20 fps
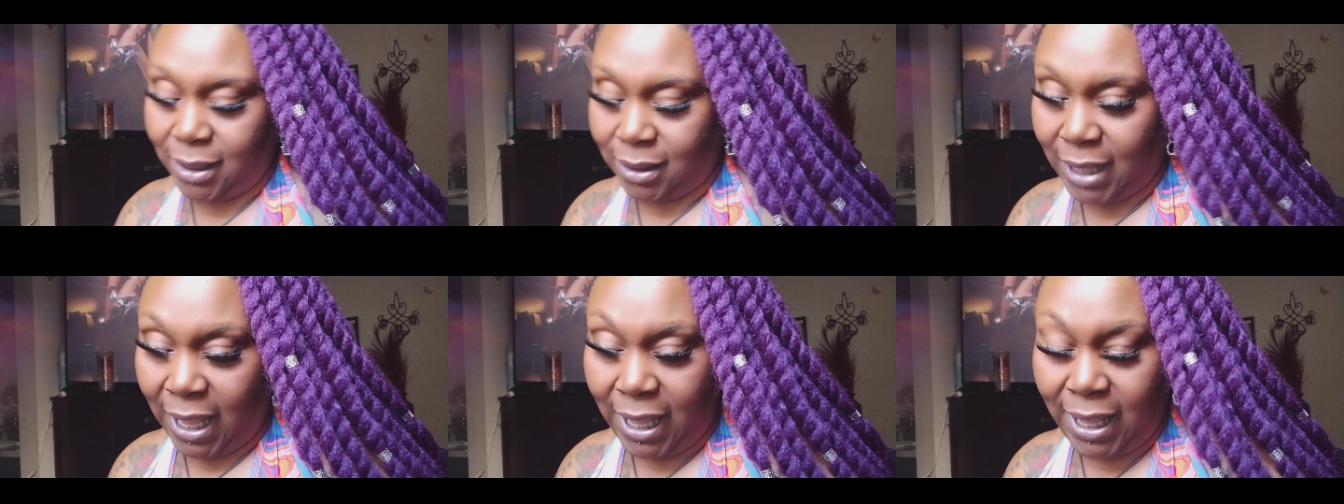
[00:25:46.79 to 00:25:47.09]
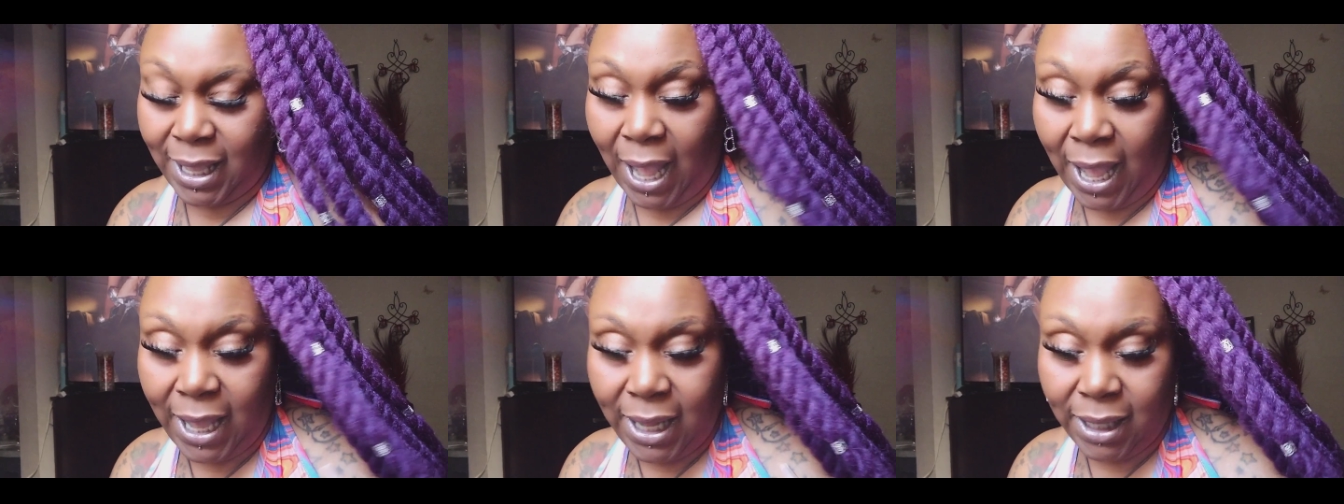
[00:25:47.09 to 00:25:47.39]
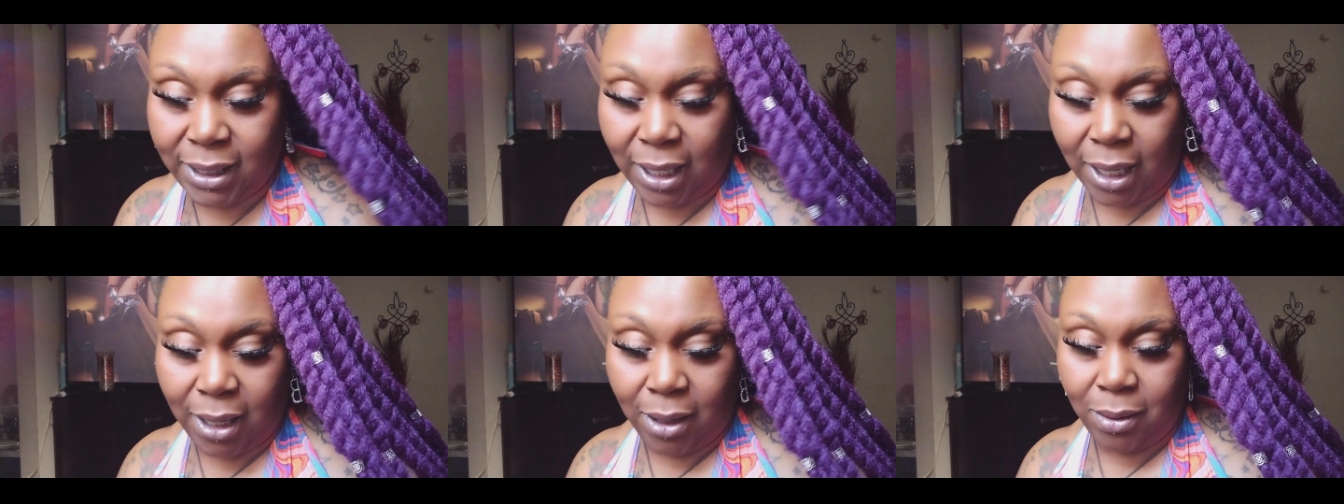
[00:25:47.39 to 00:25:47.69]
They
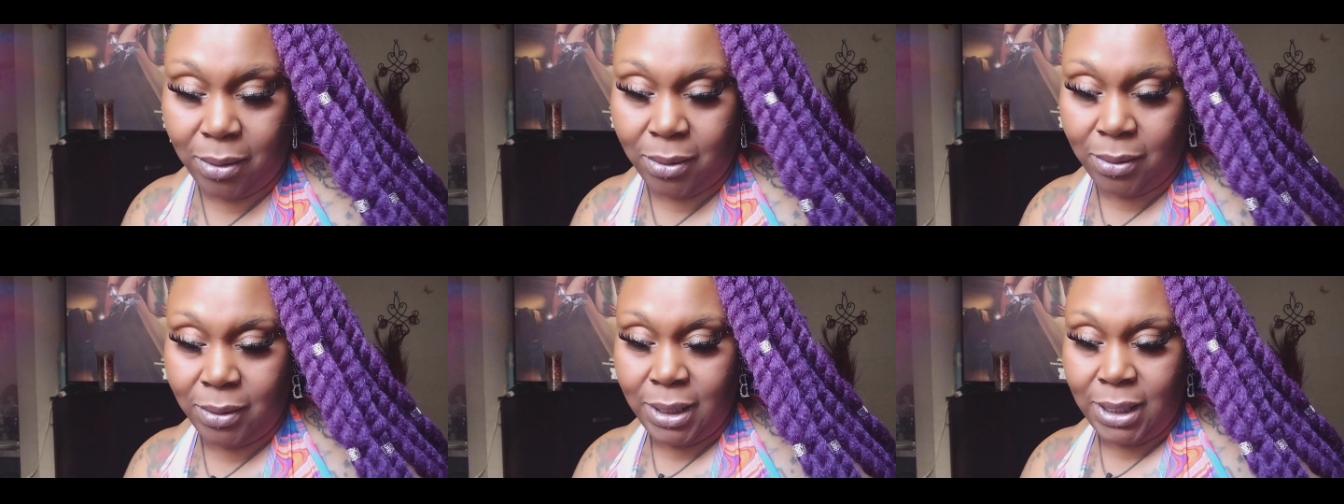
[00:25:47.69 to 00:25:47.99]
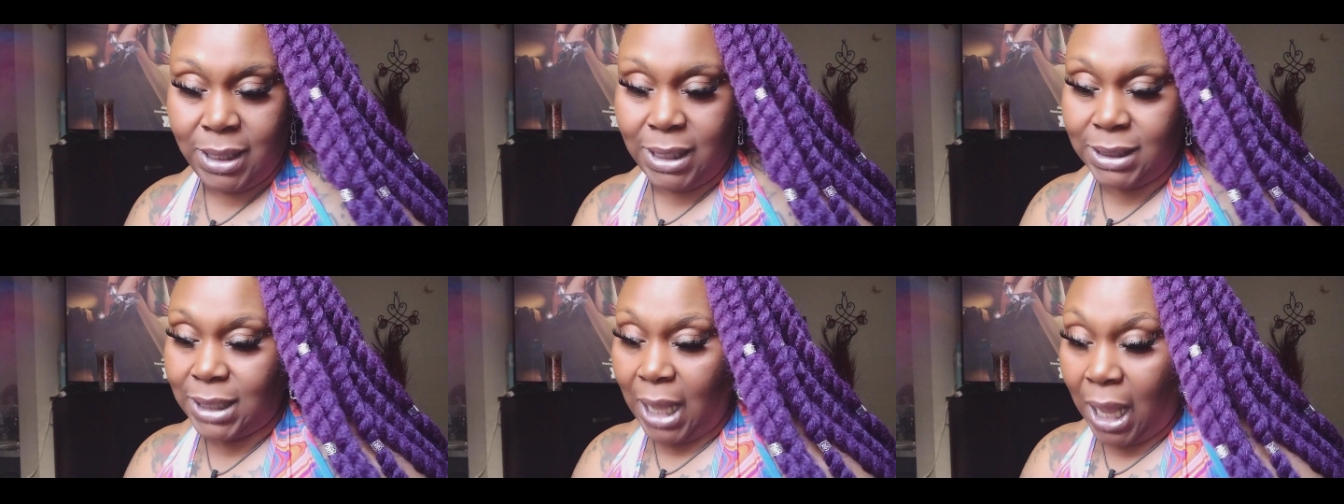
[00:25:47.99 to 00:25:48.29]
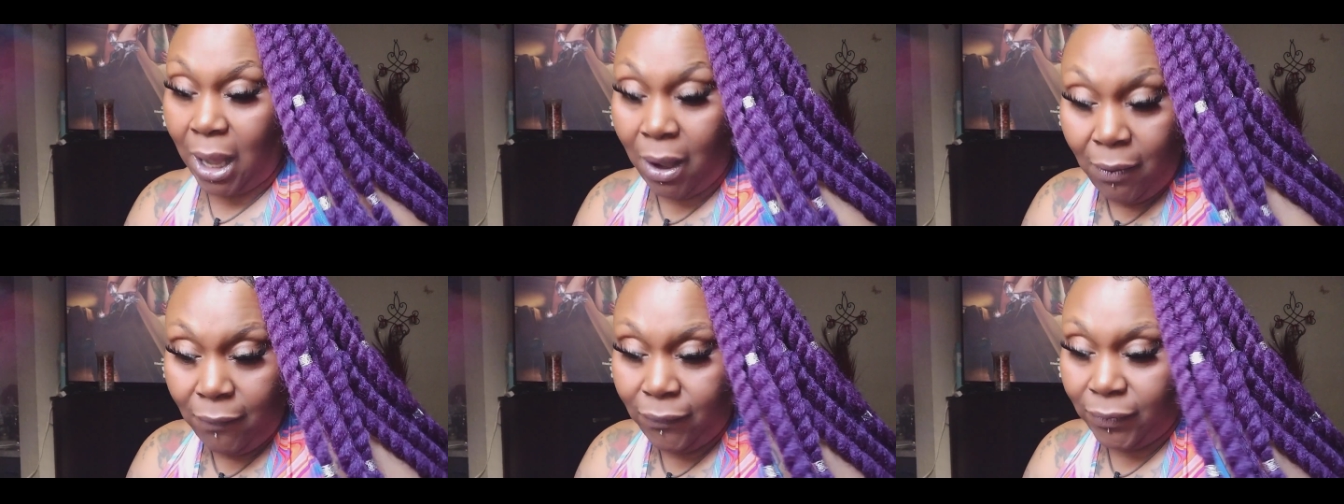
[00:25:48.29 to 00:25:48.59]
can't, though. It's
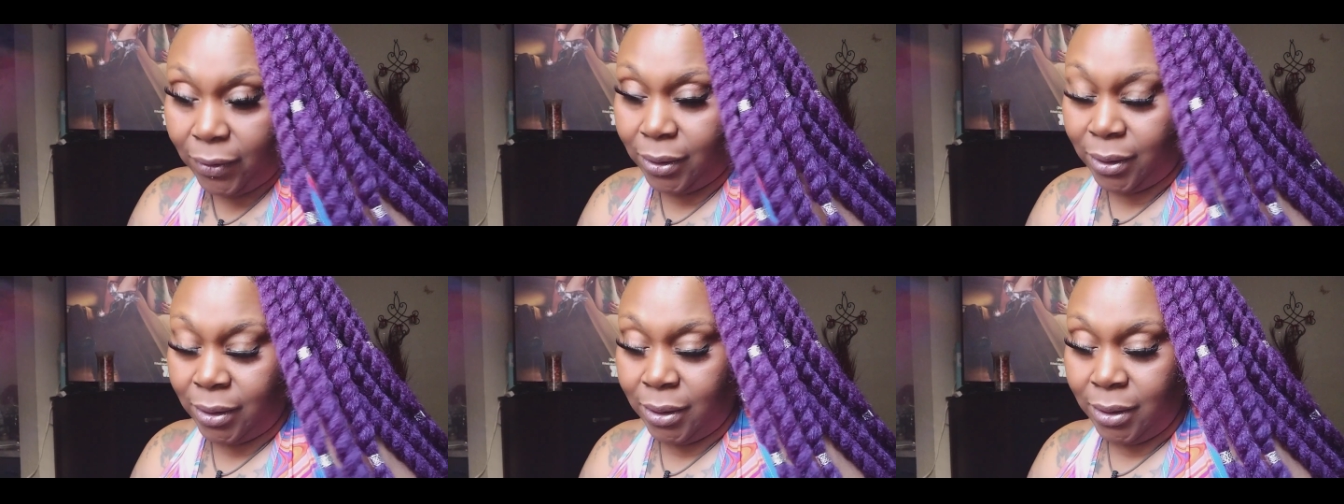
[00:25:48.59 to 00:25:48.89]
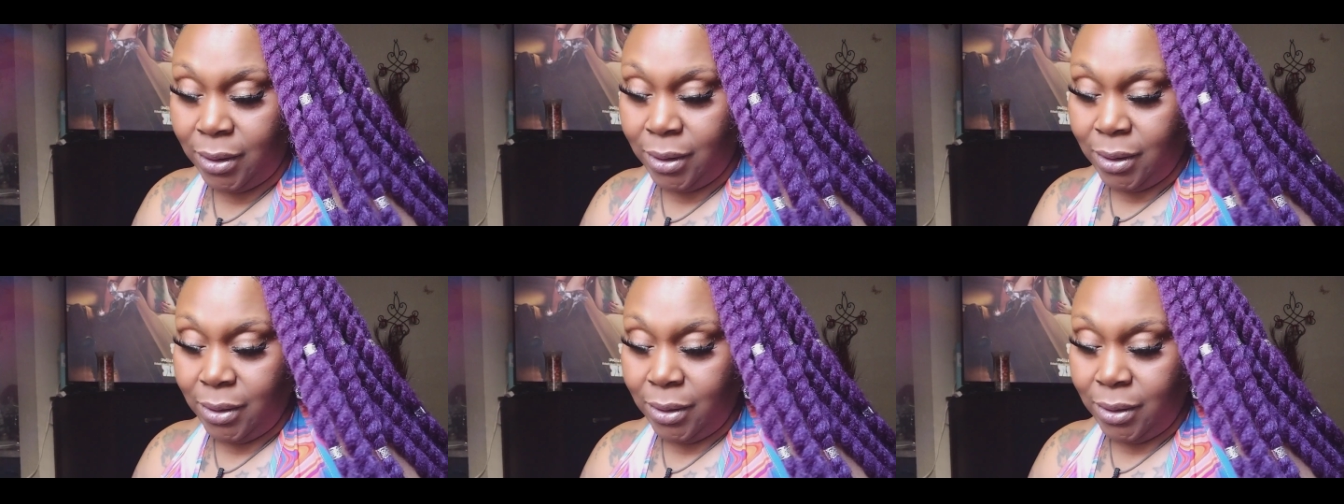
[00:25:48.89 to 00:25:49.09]
over.